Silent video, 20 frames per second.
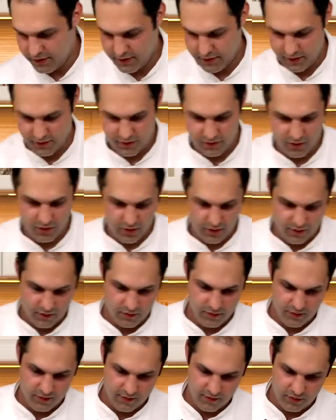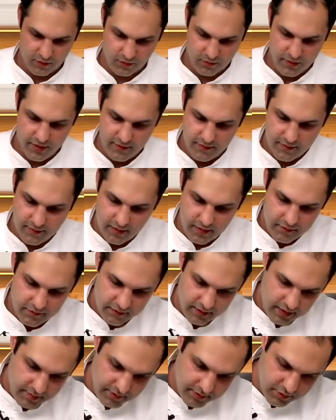the sauce with a squeeze of
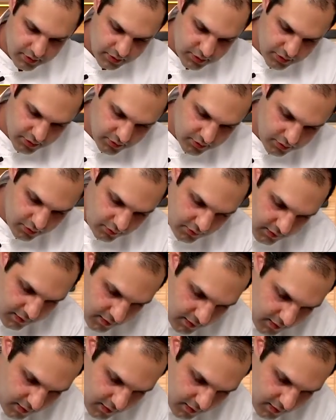lemon juice.